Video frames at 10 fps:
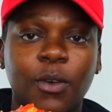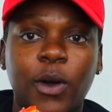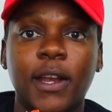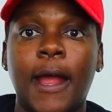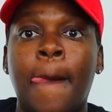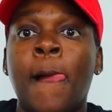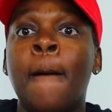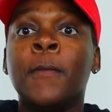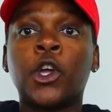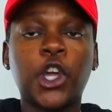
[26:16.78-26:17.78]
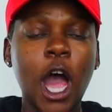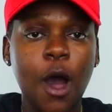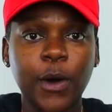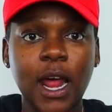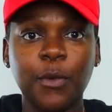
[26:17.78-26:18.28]
one day. Yo,
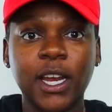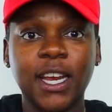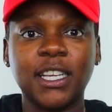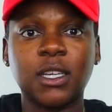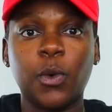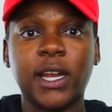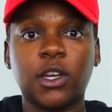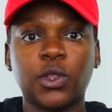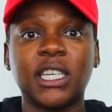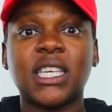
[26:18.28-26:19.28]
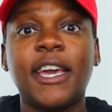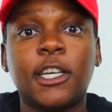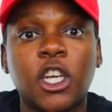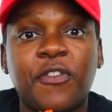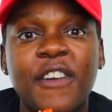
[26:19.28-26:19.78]
what up, what it is, and what to do. This
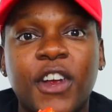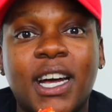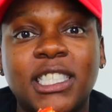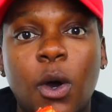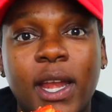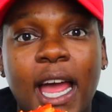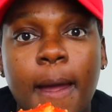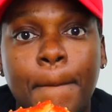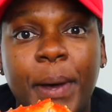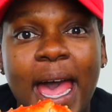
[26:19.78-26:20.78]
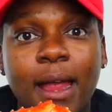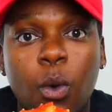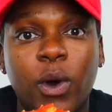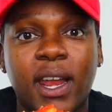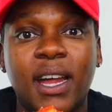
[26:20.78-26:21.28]
is your favorite cousin, and I am back
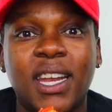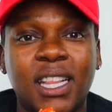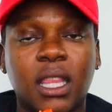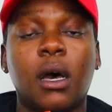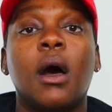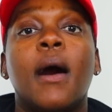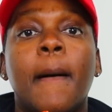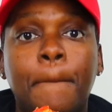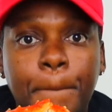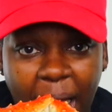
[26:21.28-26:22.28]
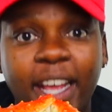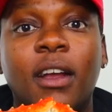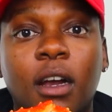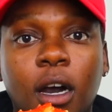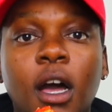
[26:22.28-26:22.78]
with another bike.
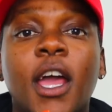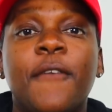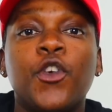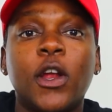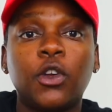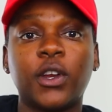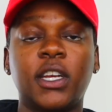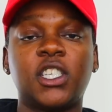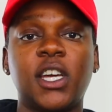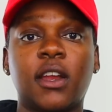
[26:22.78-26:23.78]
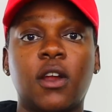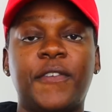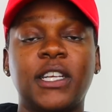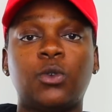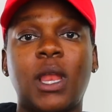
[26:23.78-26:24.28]
If you're new to this channel, don't
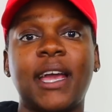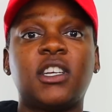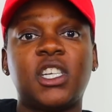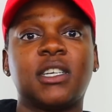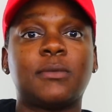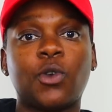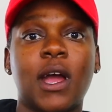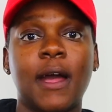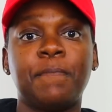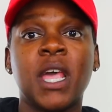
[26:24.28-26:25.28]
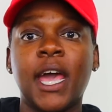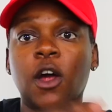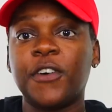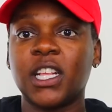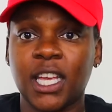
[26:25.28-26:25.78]
forget to like, share, subscribe, and
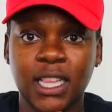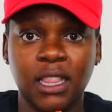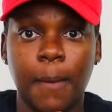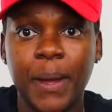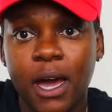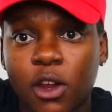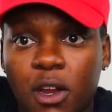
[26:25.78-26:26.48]
don't forget to hit that little bell